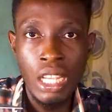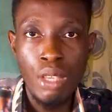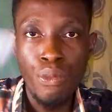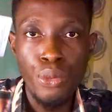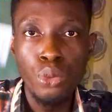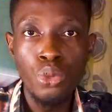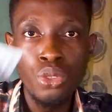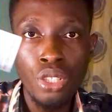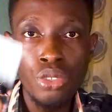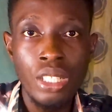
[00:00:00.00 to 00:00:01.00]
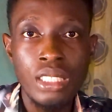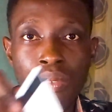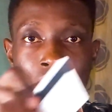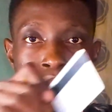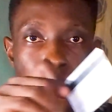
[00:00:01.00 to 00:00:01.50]
If you do not
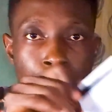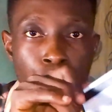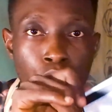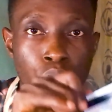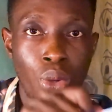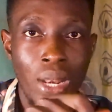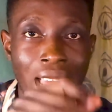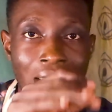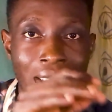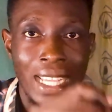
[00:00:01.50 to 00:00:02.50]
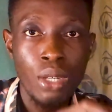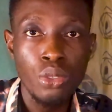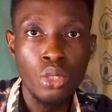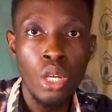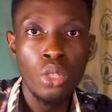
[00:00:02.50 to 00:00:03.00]
transfer from your dollar
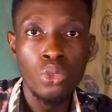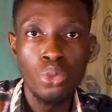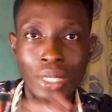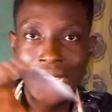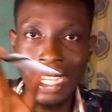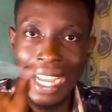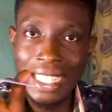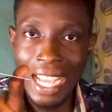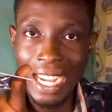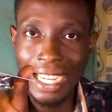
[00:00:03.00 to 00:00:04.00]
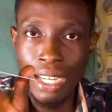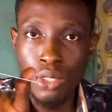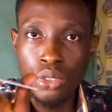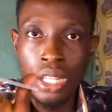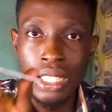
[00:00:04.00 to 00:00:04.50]
account to the card
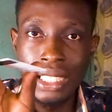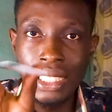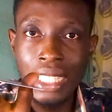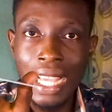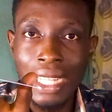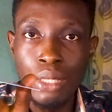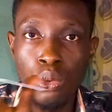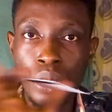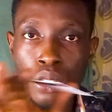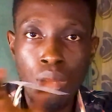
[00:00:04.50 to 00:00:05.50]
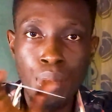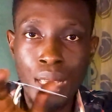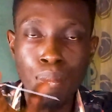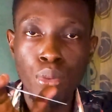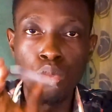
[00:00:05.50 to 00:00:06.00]
account, this card will not
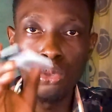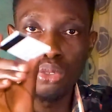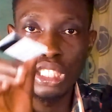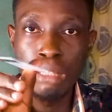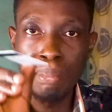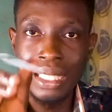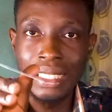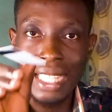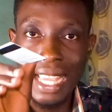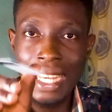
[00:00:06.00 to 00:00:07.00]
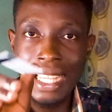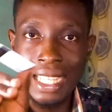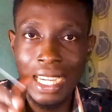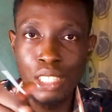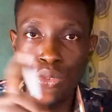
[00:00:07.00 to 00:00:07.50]
be able to dispense any
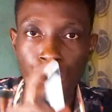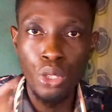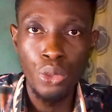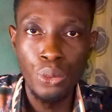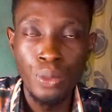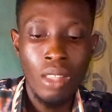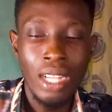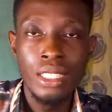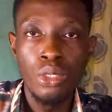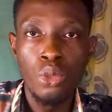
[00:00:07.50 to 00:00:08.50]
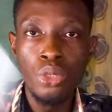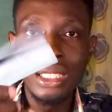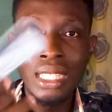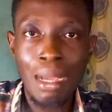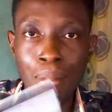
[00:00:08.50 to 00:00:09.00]
cash for you. And the good
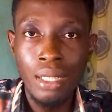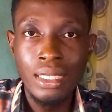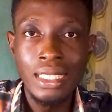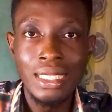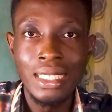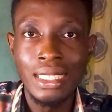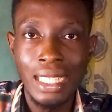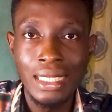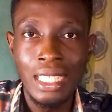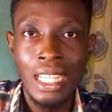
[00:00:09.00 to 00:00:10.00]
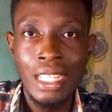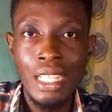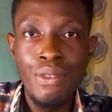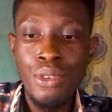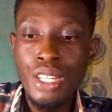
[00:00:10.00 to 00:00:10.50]
thing about it is that
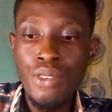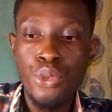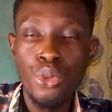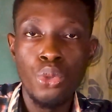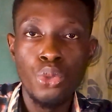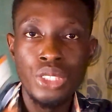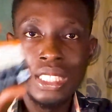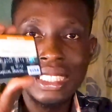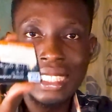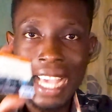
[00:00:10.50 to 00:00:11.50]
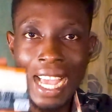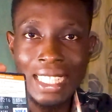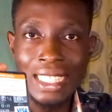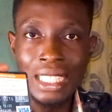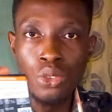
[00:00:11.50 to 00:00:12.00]
even if you lose this
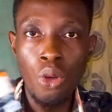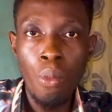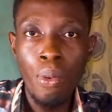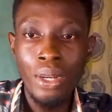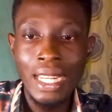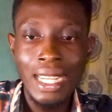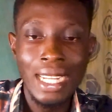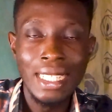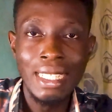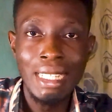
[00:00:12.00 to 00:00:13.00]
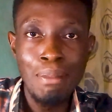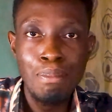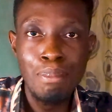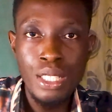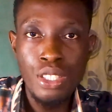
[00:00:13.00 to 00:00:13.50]
card, nobody can
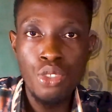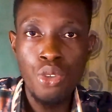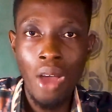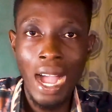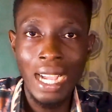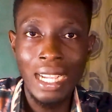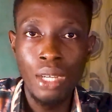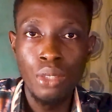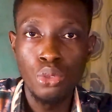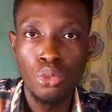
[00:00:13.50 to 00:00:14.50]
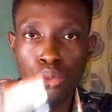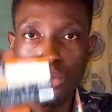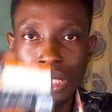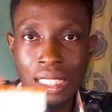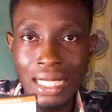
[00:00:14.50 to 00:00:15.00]
debit your account
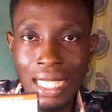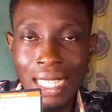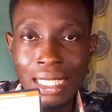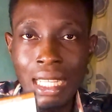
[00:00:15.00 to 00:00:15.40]
through this card,